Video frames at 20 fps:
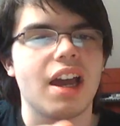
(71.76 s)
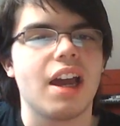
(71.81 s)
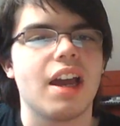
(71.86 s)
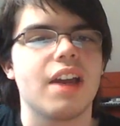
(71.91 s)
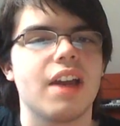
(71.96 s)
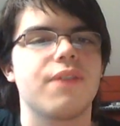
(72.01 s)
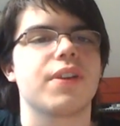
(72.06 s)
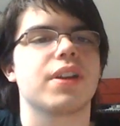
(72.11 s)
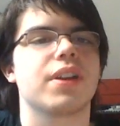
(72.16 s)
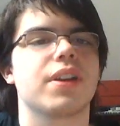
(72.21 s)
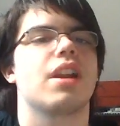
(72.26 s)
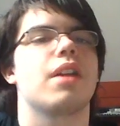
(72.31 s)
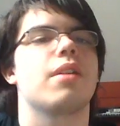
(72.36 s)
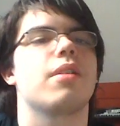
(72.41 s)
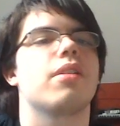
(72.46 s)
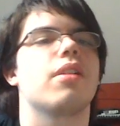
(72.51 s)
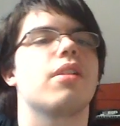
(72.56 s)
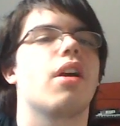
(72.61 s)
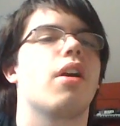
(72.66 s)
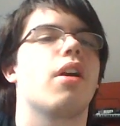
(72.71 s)
I figured
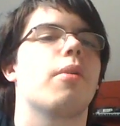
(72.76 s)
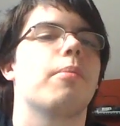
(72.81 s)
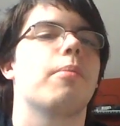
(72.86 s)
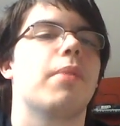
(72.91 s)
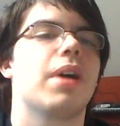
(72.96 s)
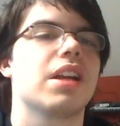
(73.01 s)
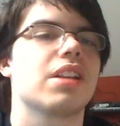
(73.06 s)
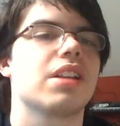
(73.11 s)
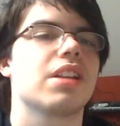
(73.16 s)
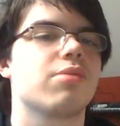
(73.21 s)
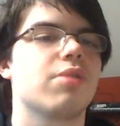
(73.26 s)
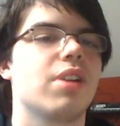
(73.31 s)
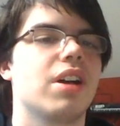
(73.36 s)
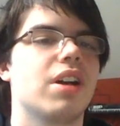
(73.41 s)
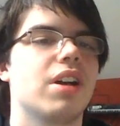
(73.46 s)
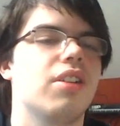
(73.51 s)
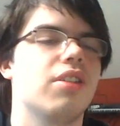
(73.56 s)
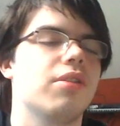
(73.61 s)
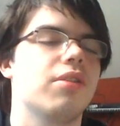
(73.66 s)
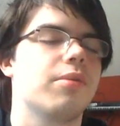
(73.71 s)
I might as
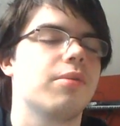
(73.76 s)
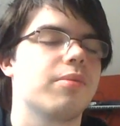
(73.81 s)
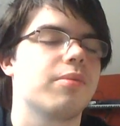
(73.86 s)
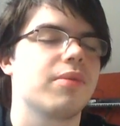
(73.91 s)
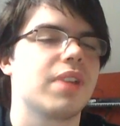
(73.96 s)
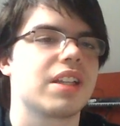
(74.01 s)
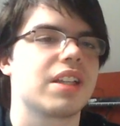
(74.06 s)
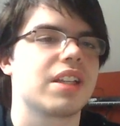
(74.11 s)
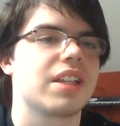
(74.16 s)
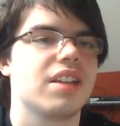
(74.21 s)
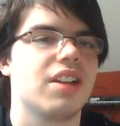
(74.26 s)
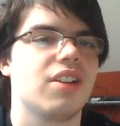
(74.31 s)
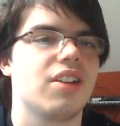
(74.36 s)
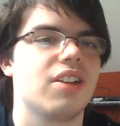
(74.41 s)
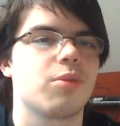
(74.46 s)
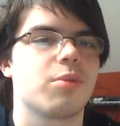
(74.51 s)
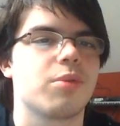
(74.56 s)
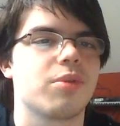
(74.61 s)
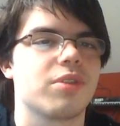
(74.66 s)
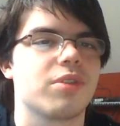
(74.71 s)
well tell
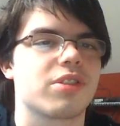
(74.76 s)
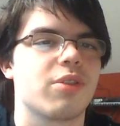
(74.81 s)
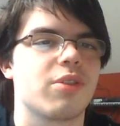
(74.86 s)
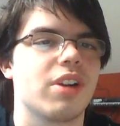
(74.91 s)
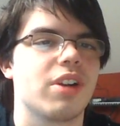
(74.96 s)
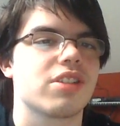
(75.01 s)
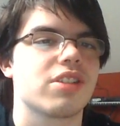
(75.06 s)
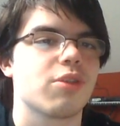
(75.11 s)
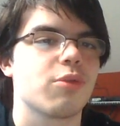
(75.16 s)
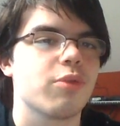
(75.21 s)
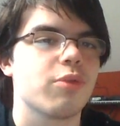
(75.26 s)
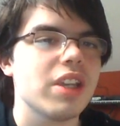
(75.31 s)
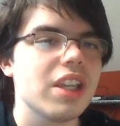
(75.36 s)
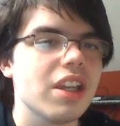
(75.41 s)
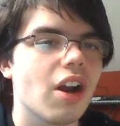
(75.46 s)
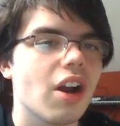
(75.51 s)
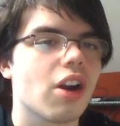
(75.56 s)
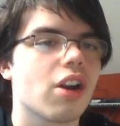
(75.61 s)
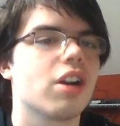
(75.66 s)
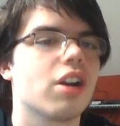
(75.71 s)
everyone what's going on. So
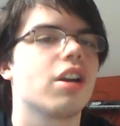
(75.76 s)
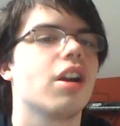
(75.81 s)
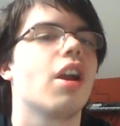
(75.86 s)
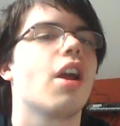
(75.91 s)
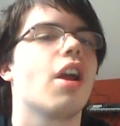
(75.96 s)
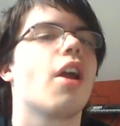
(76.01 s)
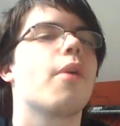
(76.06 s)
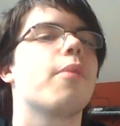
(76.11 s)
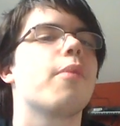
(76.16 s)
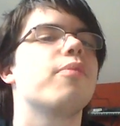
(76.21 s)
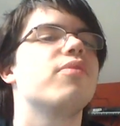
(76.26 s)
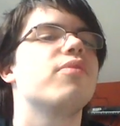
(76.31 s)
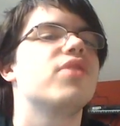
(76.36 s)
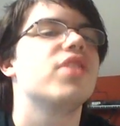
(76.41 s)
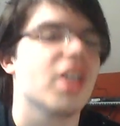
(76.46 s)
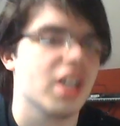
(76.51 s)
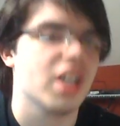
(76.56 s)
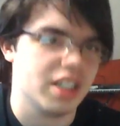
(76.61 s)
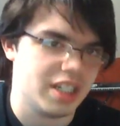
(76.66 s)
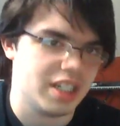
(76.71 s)
we are
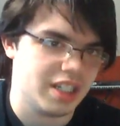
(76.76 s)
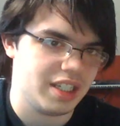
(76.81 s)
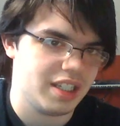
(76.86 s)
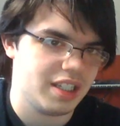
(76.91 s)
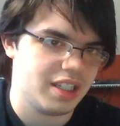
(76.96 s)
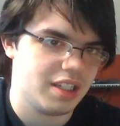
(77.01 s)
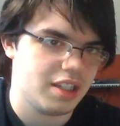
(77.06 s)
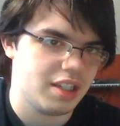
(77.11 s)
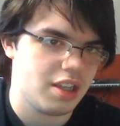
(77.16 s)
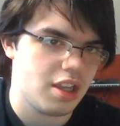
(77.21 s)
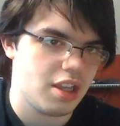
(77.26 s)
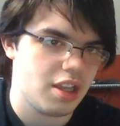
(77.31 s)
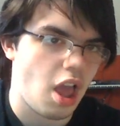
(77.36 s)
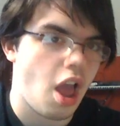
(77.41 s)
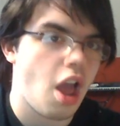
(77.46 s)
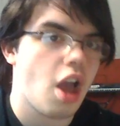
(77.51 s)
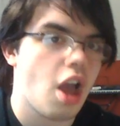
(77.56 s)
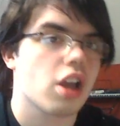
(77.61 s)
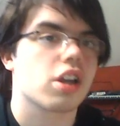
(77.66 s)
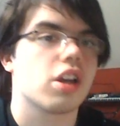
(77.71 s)
done.
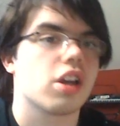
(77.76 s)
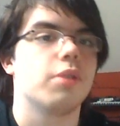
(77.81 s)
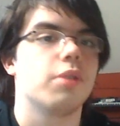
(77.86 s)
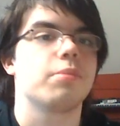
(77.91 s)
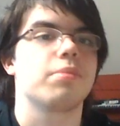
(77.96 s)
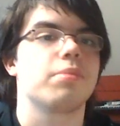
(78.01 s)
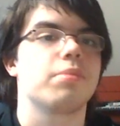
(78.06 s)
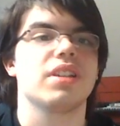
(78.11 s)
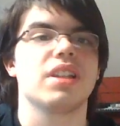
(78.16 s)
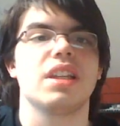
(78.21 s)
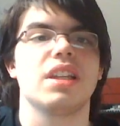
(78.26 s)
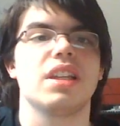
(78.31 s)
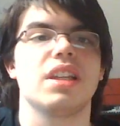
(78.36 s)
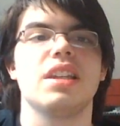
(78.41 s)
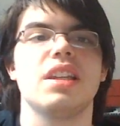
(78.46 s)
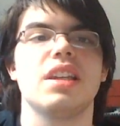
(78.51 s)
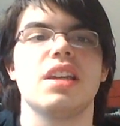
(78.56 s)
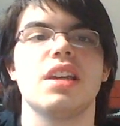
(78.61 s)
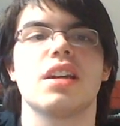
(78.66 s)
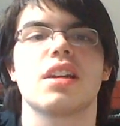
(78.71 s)

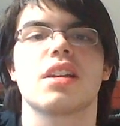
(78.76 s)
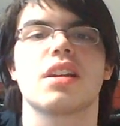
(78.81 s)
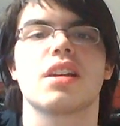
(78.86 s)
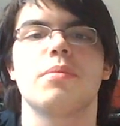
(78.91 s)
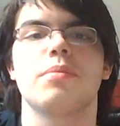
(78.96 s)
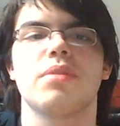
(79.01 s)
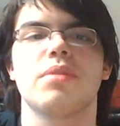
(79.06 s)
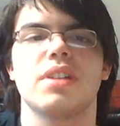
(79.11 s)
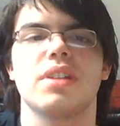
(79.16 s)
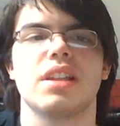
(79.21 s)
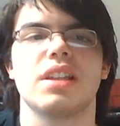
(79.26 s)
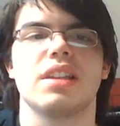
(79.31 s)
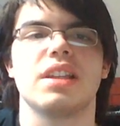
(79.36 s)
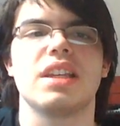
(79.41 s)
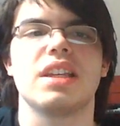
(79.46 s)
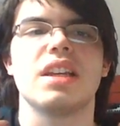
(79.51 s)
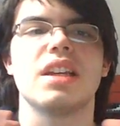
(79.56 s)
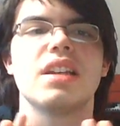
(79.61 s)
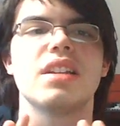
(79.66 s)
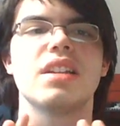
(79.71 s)
Completely
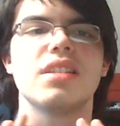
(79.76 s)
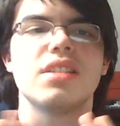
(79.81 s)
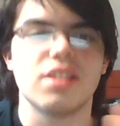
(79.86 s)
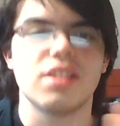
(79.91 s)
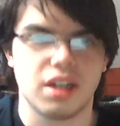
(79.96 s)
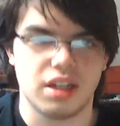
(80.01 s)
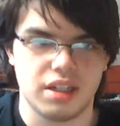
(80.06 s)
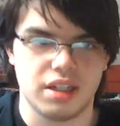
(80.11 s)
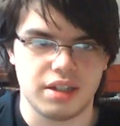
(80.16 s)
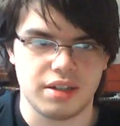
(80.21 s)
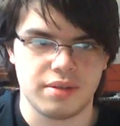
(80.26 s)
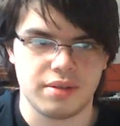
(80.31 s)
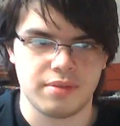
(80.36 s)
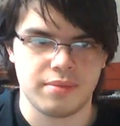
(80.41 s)
done.